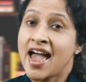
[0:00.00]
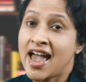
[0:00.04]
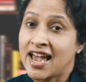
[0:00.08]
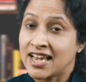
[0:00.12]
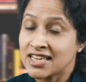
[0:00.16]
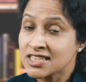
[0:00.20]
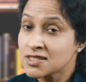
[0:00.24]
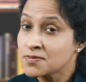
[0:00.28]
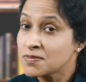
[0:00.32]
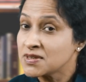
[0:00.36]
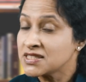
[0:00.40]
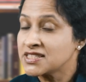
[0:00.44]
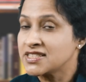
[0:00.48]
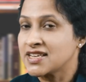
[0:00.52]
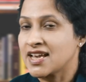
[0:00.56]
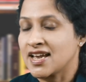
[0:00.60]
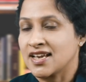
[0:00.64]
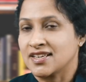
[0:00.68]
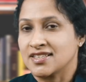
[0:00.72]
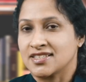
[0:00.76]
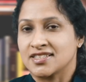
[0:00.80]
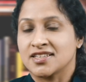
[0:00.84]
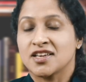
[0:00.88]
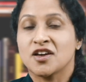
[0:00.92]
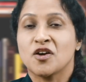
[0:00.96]
as much
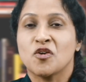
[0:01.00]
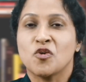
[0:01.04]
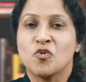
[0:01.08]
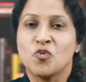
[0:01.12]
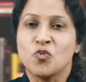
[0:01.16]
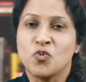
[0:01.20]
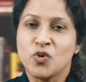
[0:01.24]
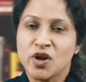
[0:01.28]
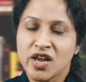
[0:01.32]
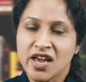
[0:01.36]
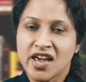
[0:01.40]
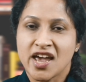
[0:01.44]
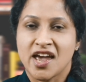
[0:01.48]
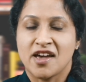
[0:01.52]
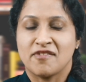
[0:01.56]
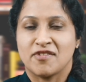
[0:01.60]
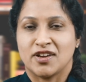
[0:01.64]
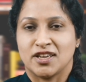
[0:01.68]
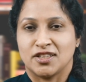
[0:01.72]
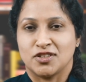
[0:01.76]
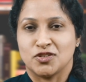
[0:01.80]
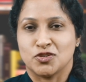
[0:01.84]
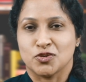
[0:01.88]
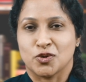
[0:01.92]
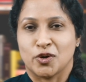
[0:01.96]
as we have
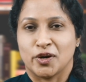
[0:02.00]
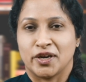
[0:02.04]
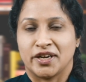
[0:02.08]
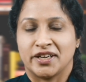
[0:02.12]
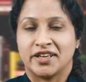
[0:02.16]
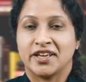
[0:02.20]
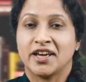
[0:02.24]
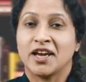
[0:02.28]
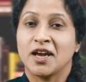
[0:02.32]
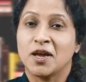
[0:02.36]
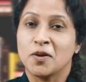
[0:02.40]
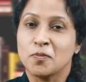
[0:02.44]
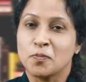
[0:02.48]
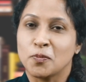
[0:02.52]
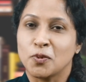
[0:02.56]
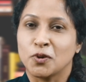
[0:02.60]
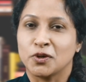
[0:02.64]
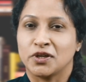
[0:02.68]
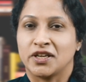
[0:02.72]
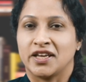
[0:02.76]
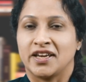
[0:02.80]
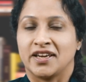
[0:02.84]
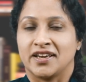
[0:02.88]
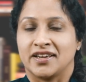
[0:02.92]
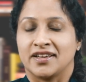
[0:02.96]
enjoyed in
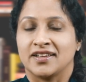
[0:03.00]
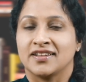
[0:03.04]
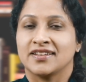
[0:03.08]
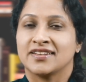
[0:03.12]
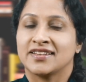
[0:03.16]
putting